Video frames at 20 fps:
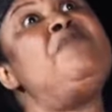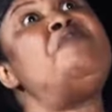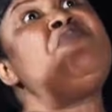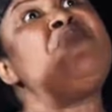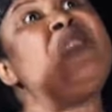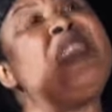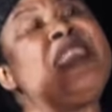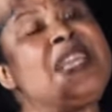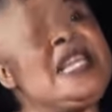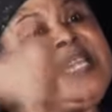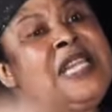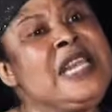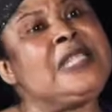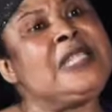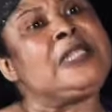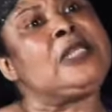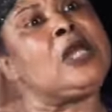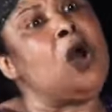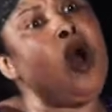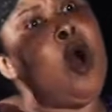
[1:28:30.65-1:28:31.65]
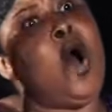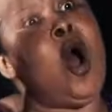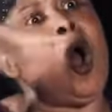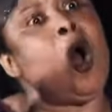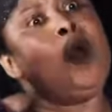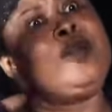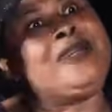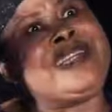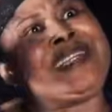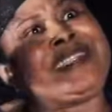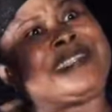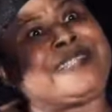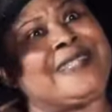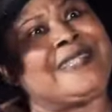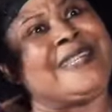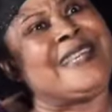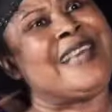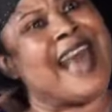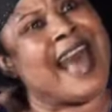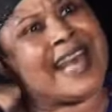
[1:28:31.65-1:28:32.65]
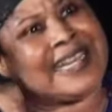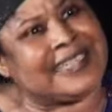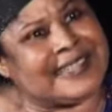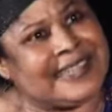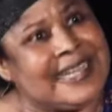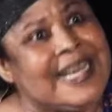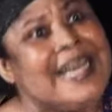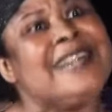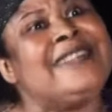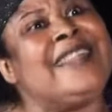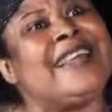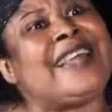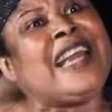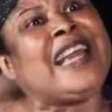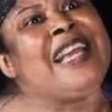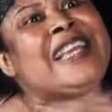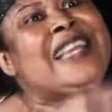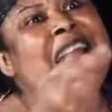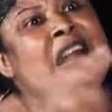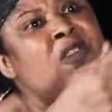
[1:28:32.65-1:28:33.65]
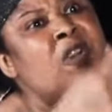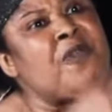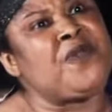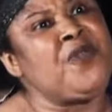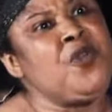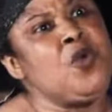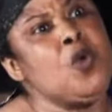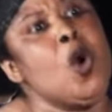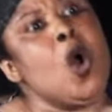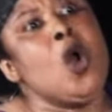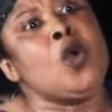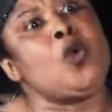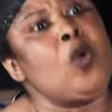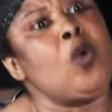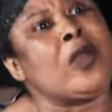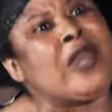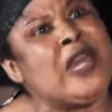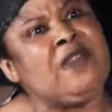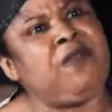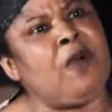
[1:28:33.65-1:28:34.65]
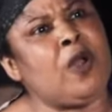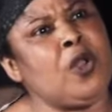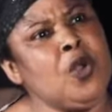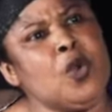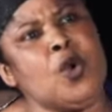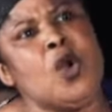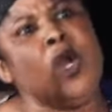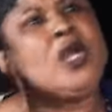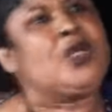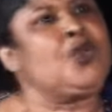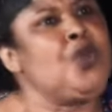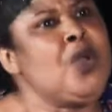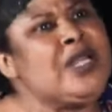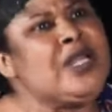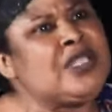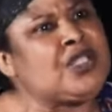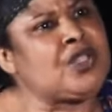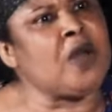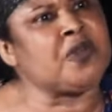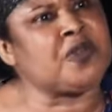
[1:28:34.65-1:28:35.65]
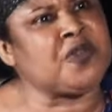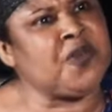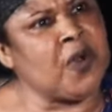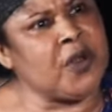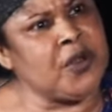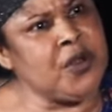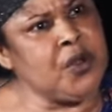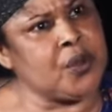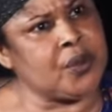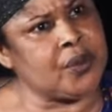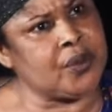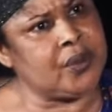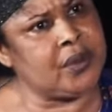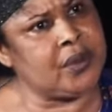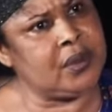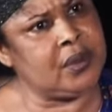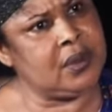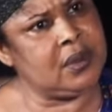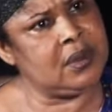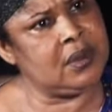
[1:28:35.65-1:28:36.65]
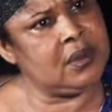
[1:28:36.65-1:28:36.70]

And she has been bringing it all these years, taking care of you, cooking for you, doing stuff for